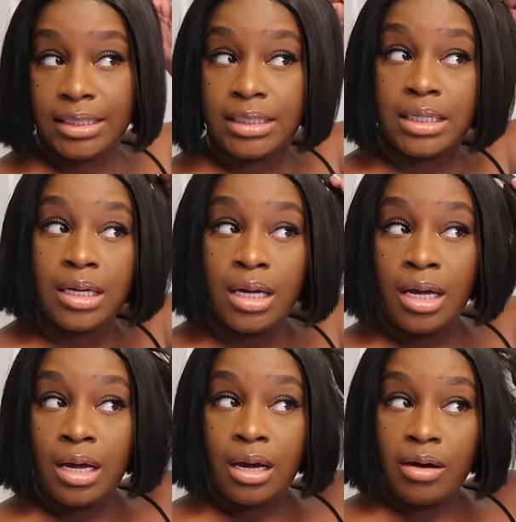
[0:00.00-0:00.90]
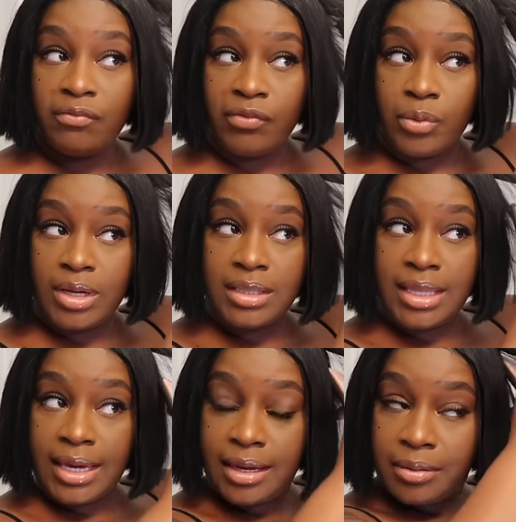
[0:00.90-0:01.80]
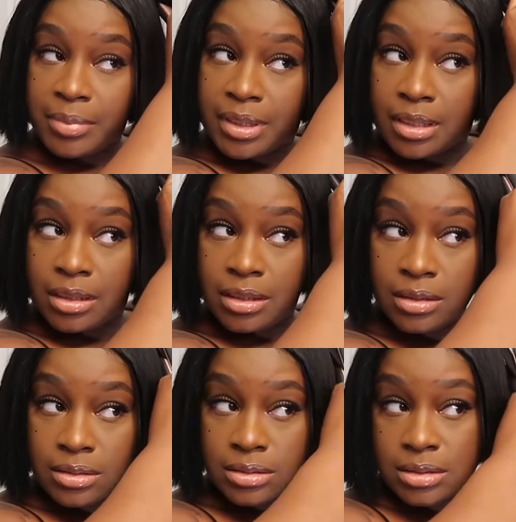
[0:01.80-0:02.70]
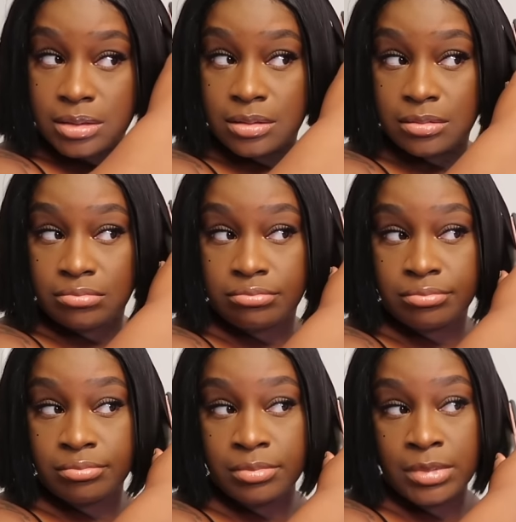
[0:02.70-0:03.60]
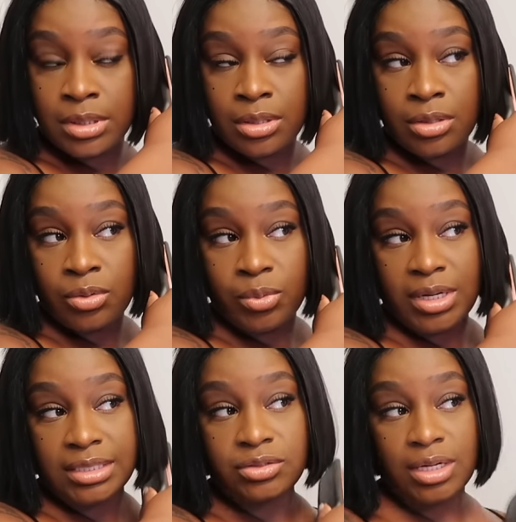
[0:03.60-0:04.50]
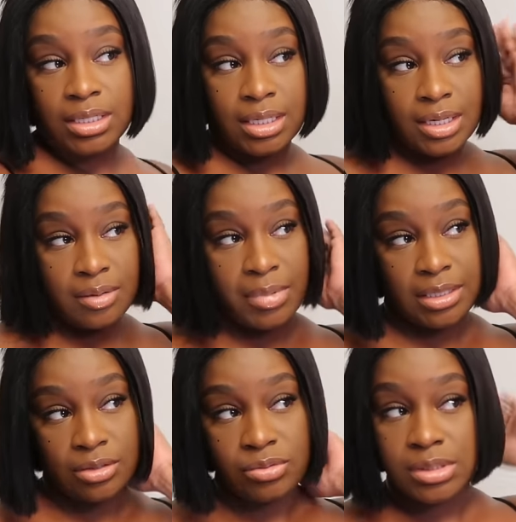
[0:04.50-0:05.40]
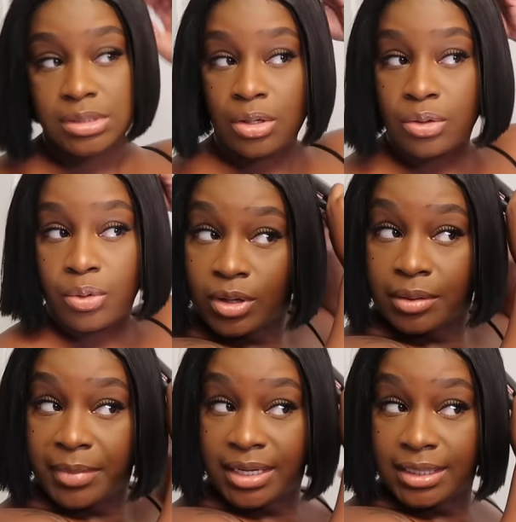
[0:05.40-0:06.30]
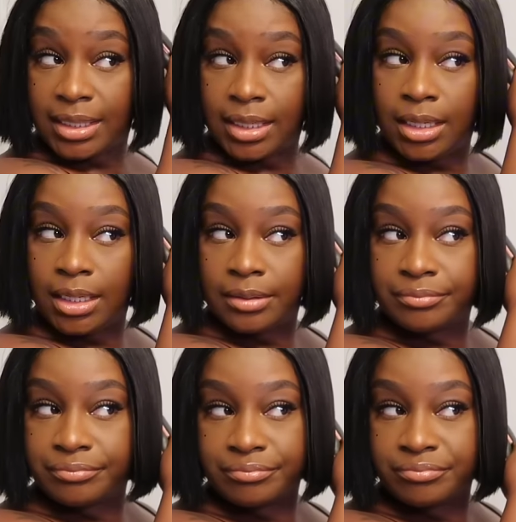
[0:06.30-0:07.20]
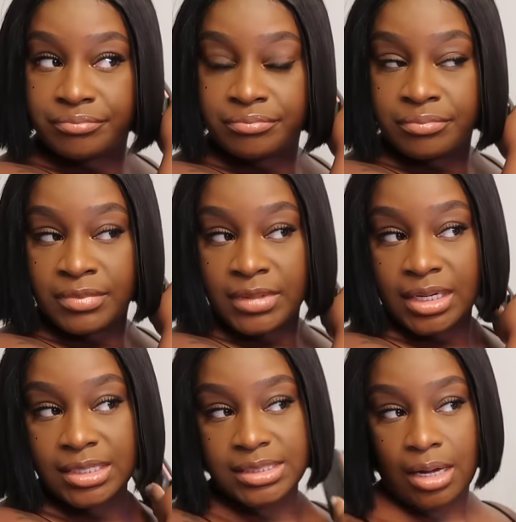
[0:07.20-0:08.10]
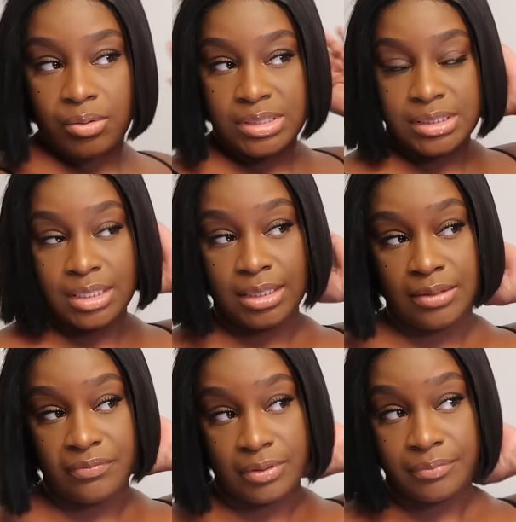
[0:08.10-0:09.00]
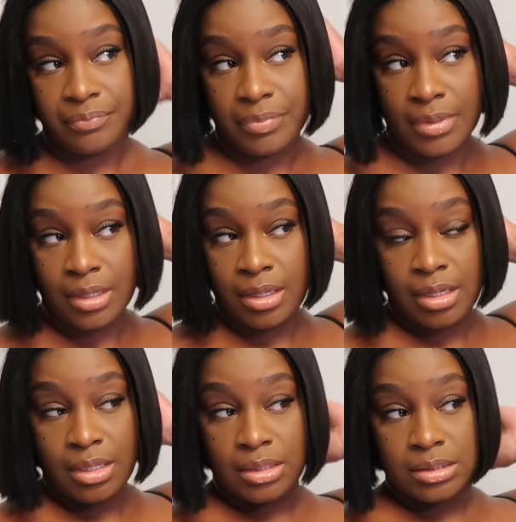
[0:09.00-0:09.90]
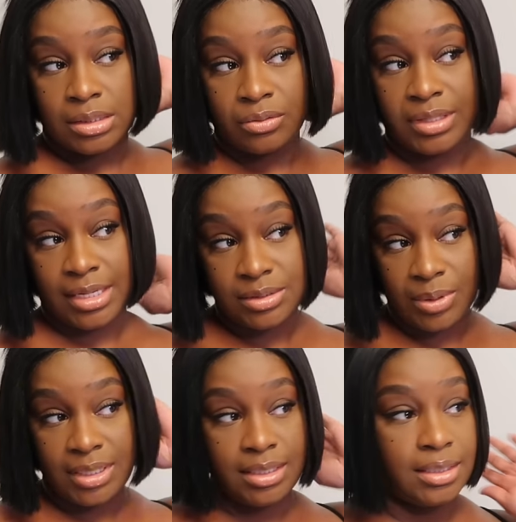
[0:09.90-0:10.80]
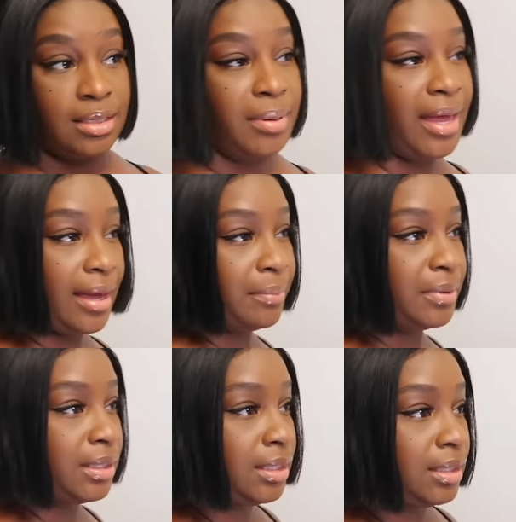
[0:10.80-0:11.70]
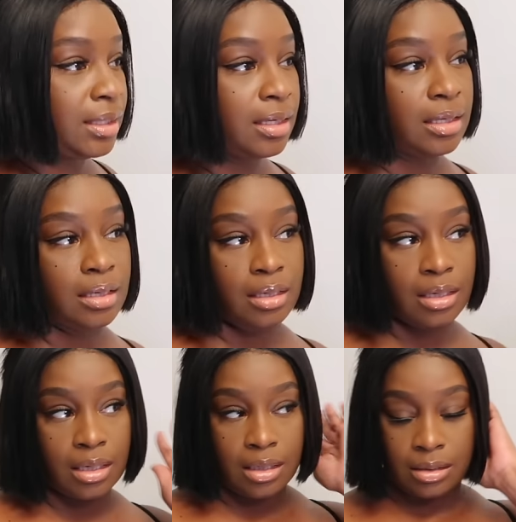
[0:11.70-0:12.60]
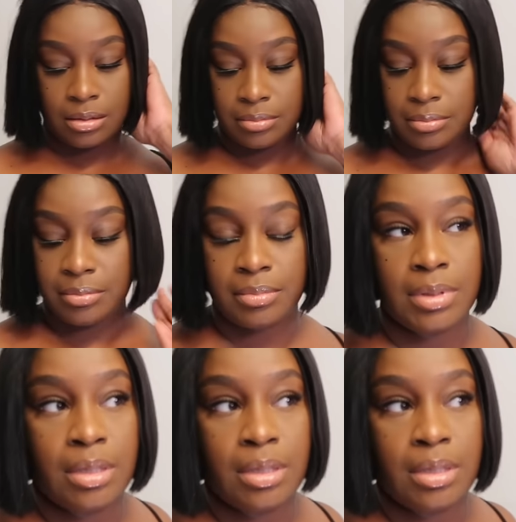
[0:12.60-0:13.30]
can avoid that because when I try to cut my units on a, on a mannequin head, it's always uneven. So that's what ended up happening. Um,